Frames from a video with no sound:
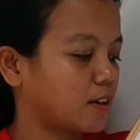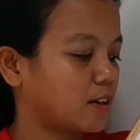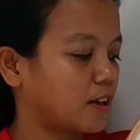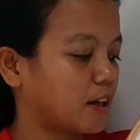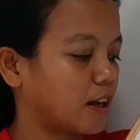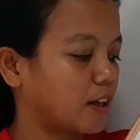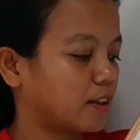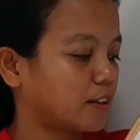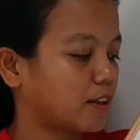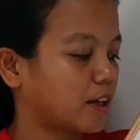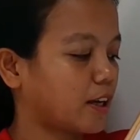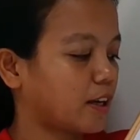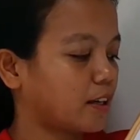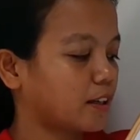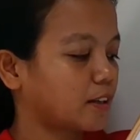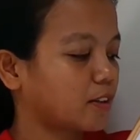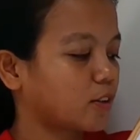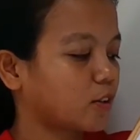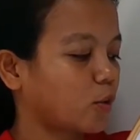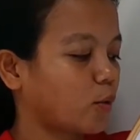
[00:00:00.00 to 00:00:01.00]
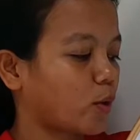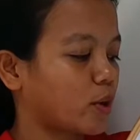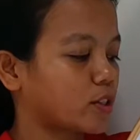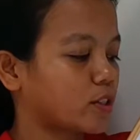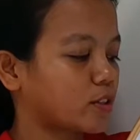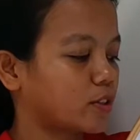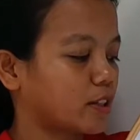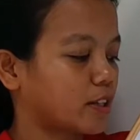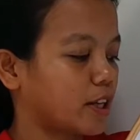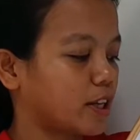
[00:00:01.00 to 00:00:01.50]
and then
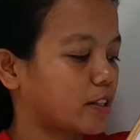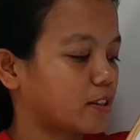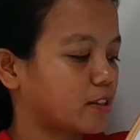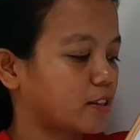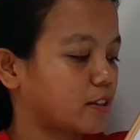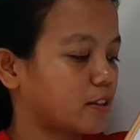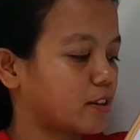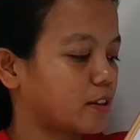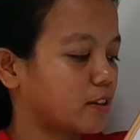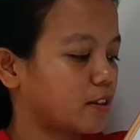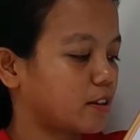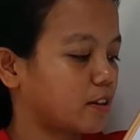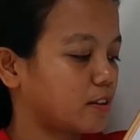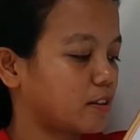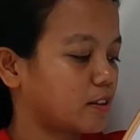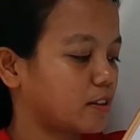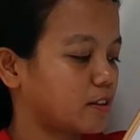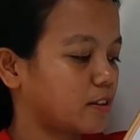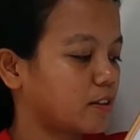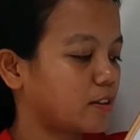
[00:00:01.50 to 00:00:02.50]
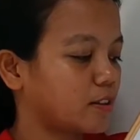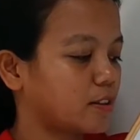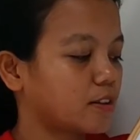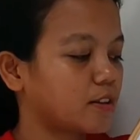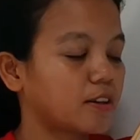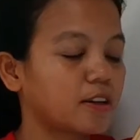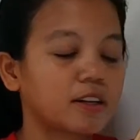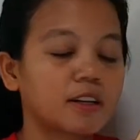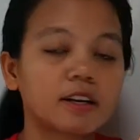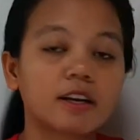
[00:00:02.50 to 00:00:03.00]
question and answer,
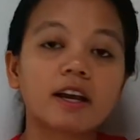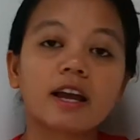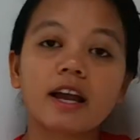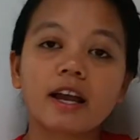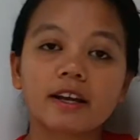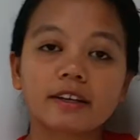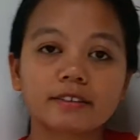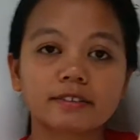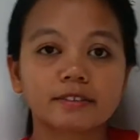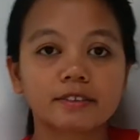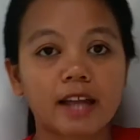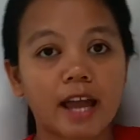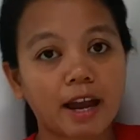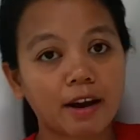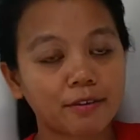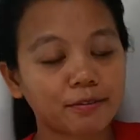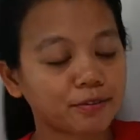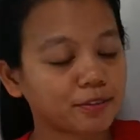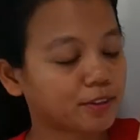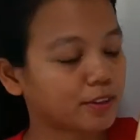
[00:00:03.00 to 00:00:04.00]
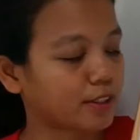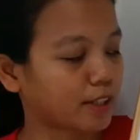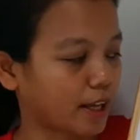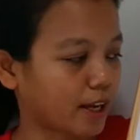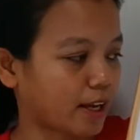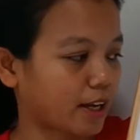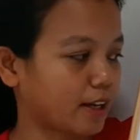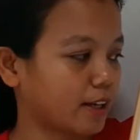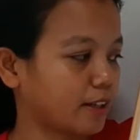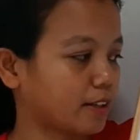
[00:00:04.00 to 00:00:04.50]
and after
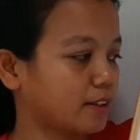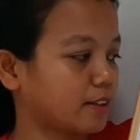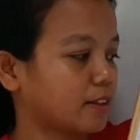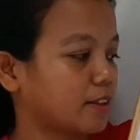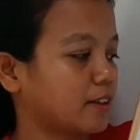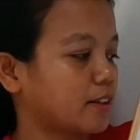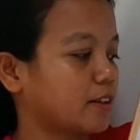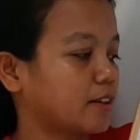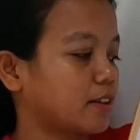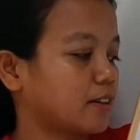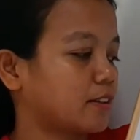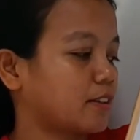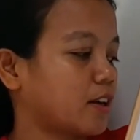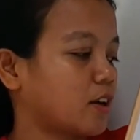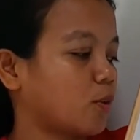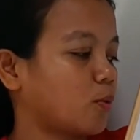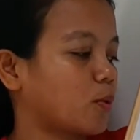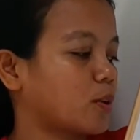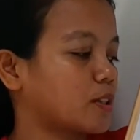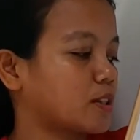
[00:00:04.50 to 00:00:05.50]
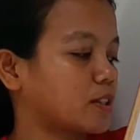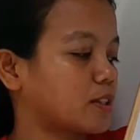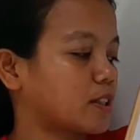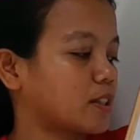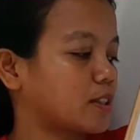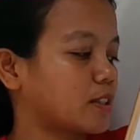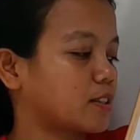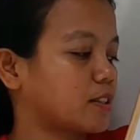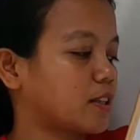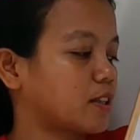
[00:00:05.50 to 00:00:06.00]
that there was
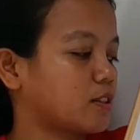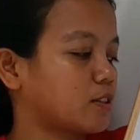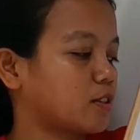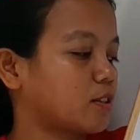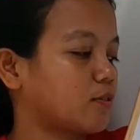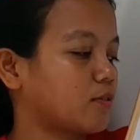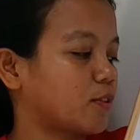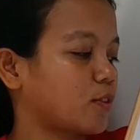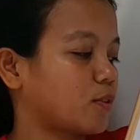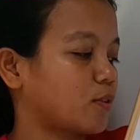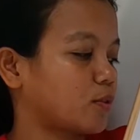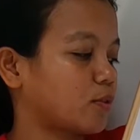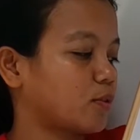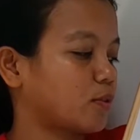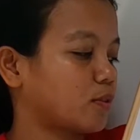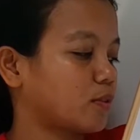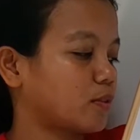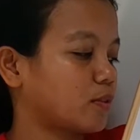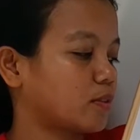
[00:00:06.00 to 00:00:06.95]
this interview,